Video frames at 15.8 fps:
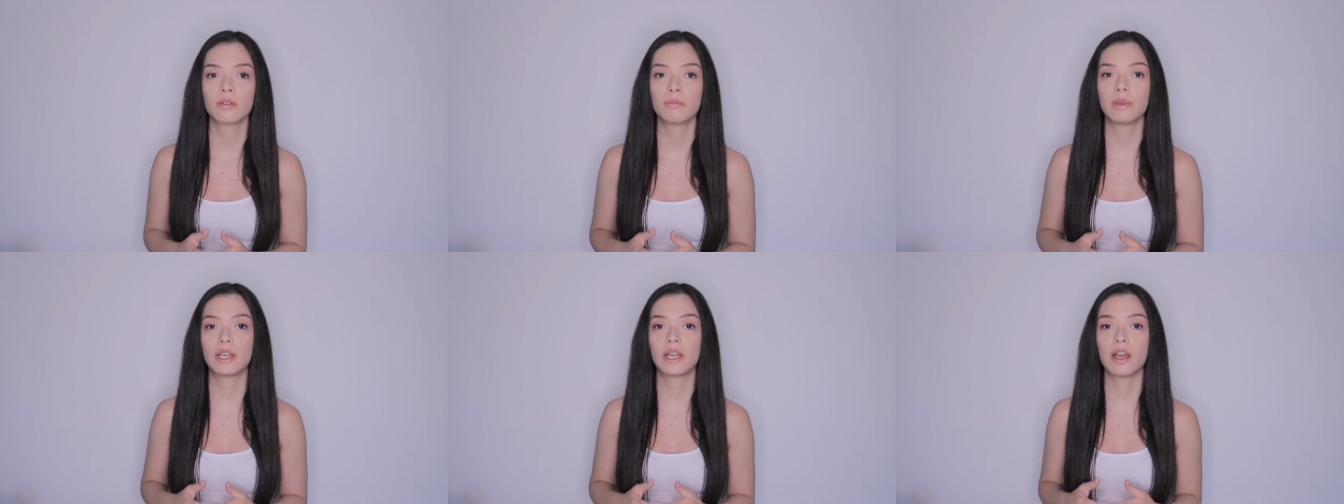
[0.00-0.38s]

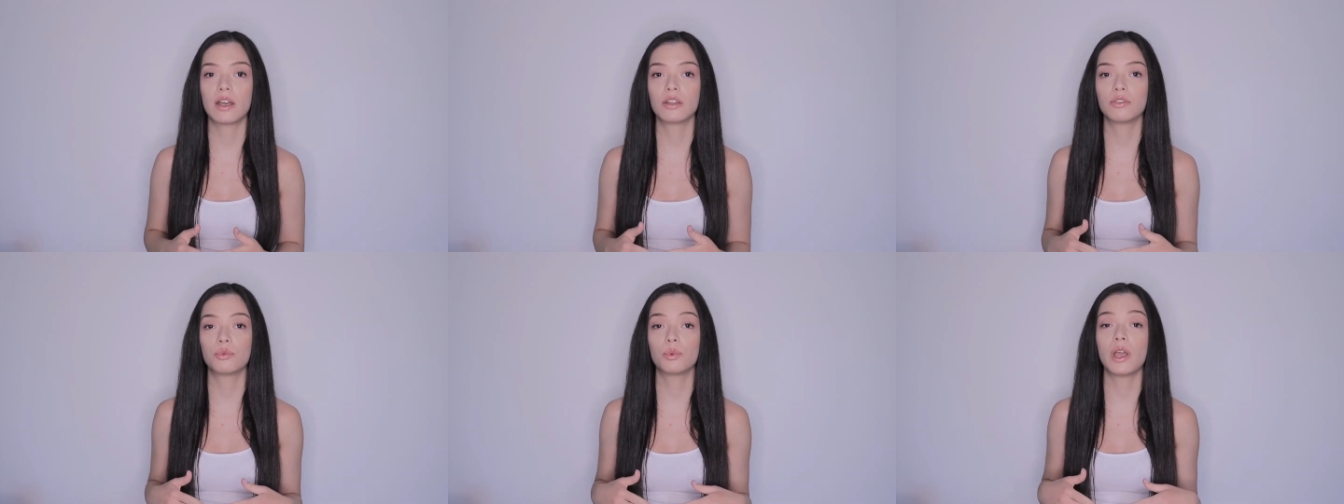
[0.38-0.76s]

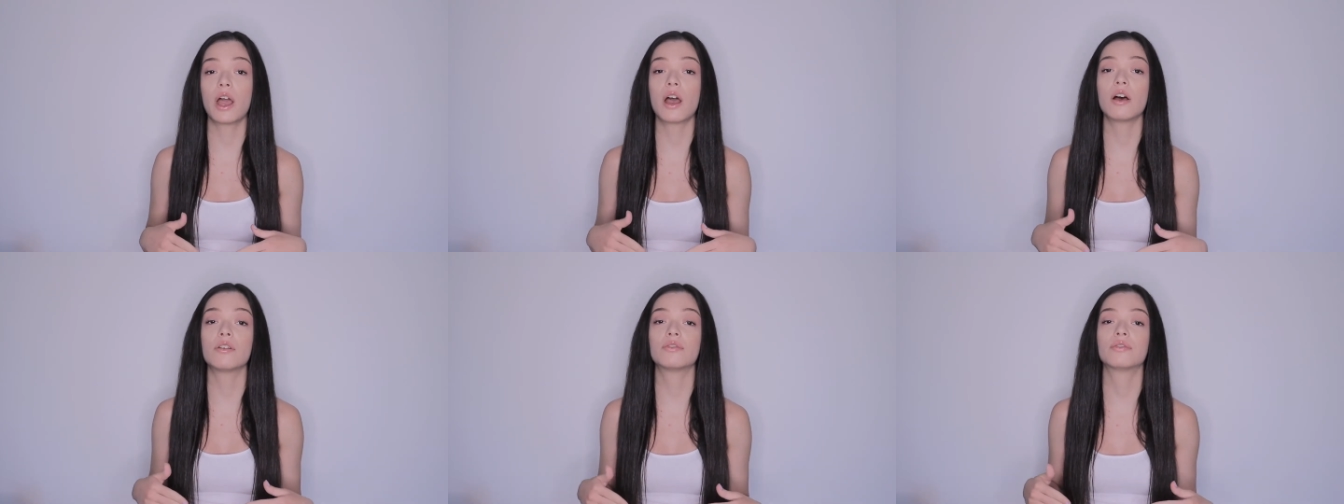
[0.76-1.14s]
because we
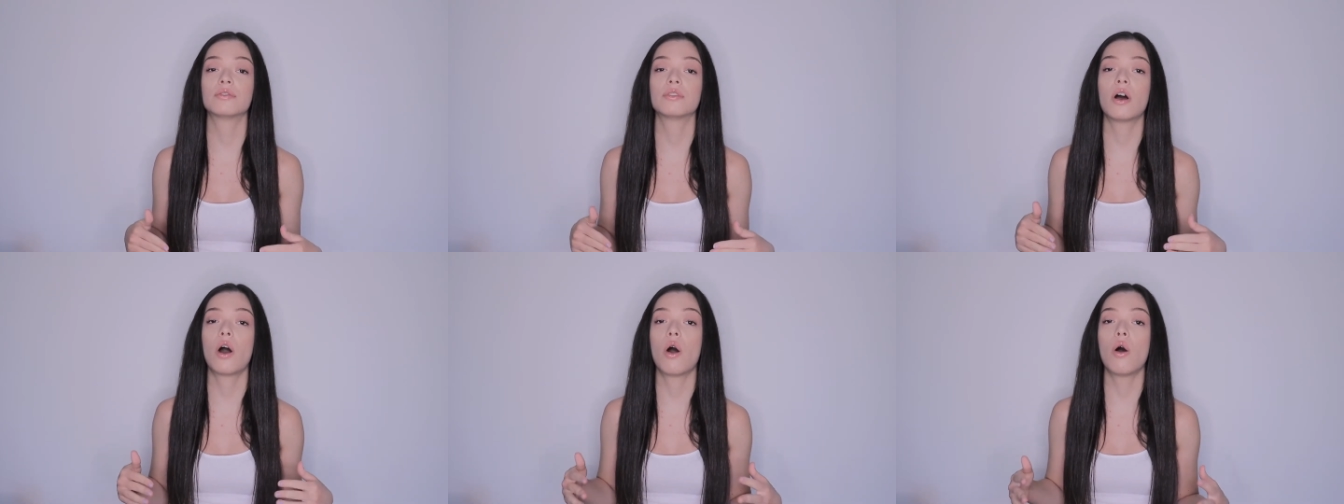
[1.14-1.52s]
have
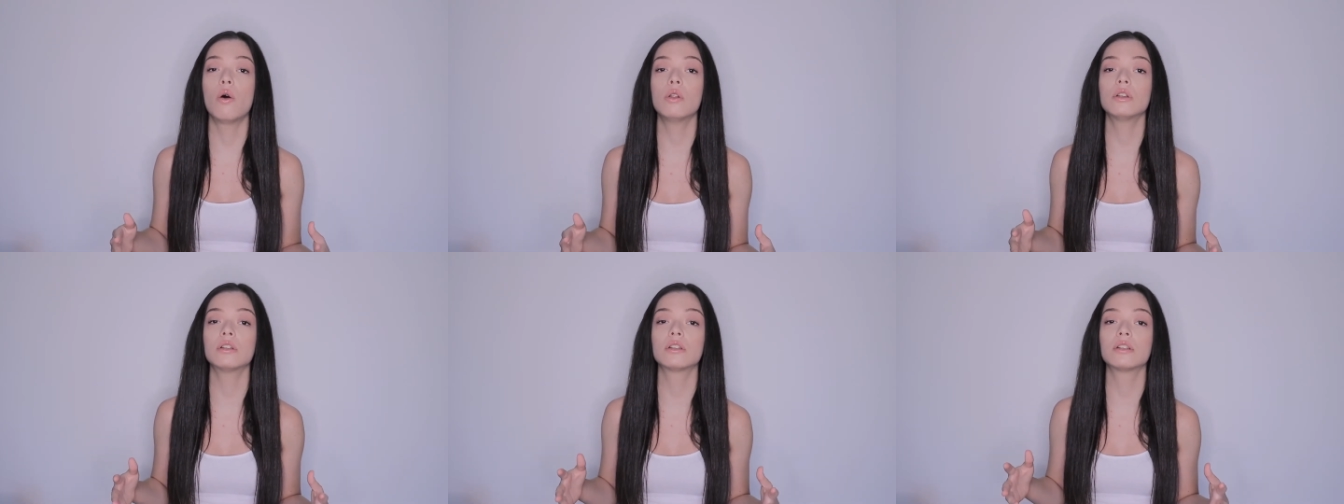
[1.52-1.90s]

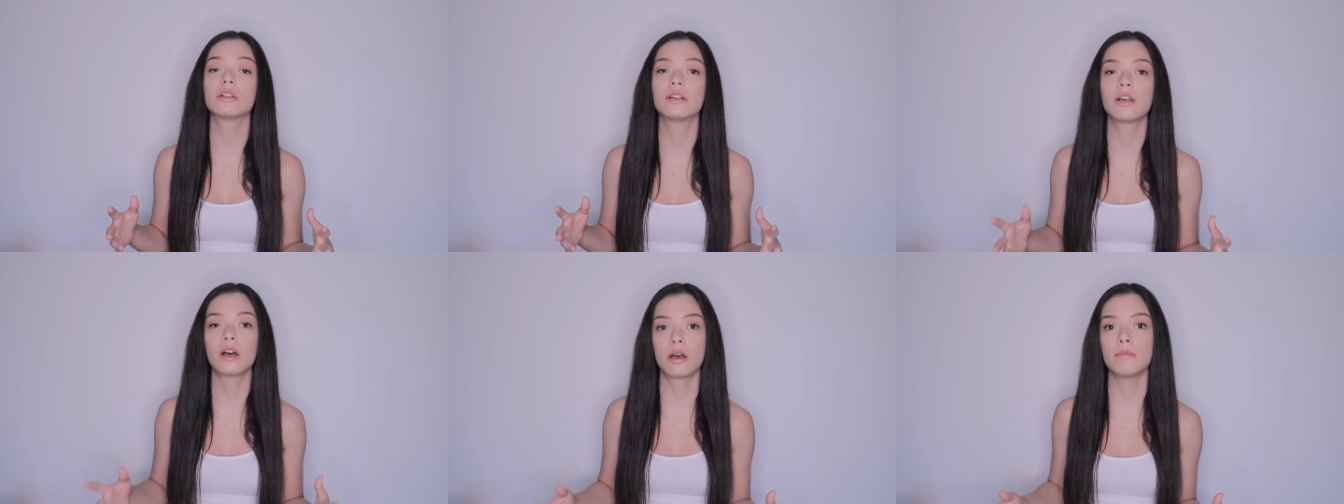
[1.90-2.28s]
all
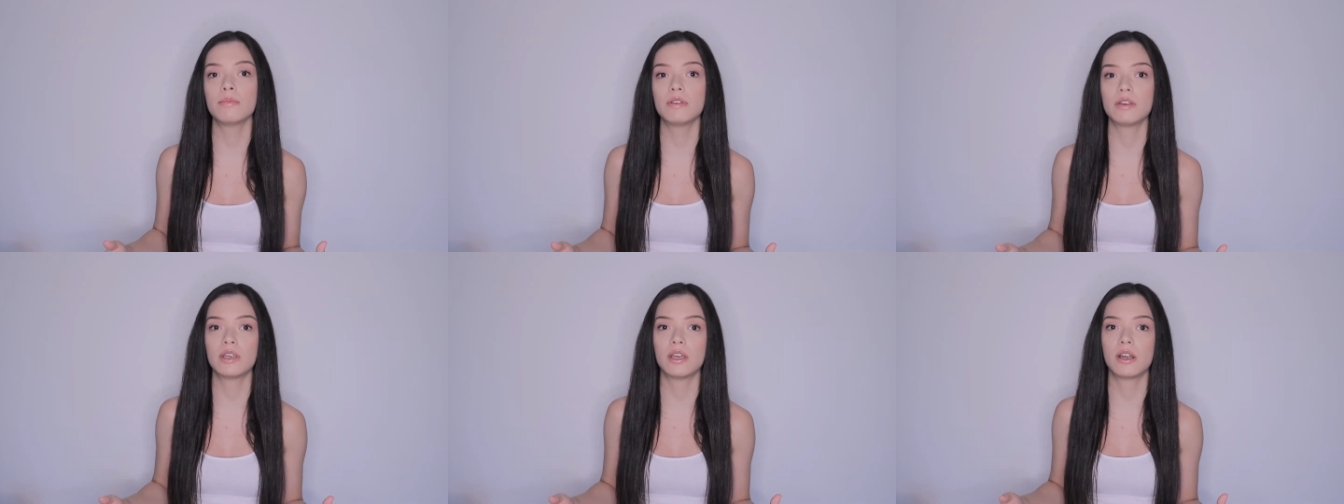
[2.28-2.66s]

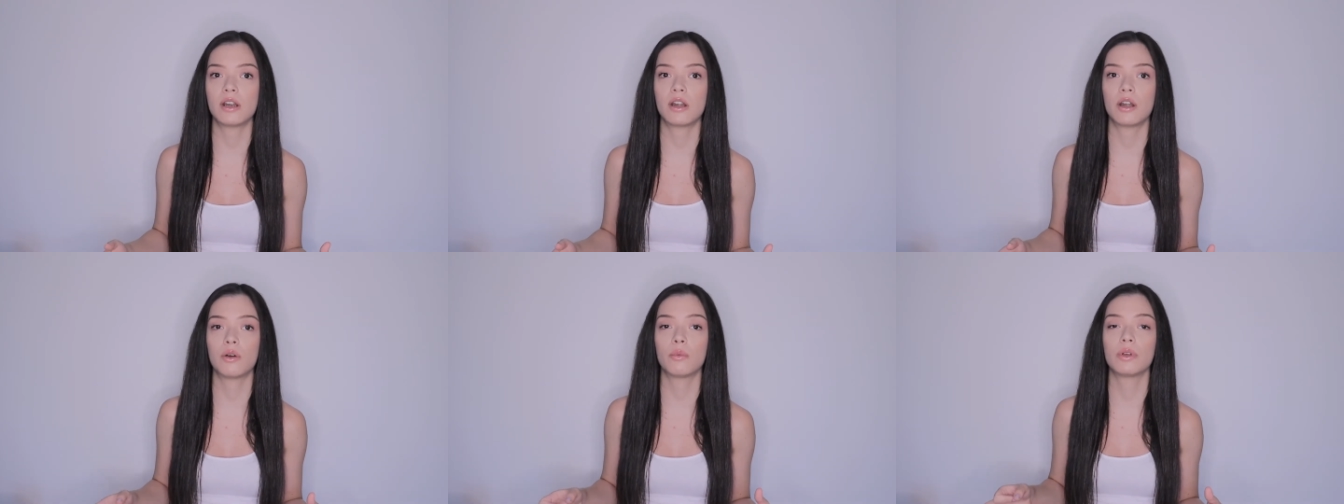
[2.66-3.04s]
come
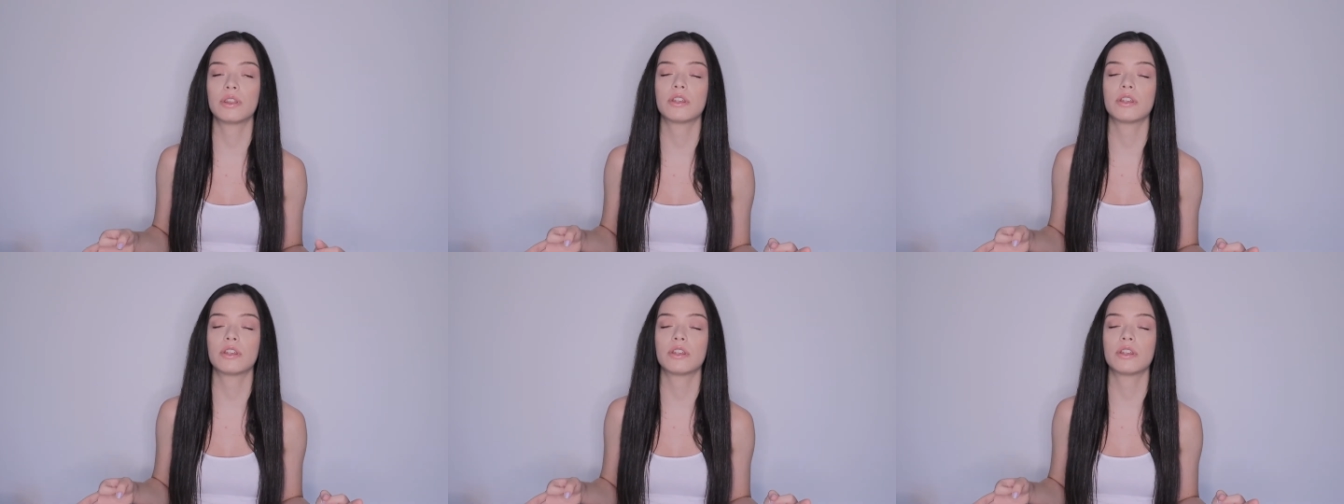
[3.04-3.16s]
here with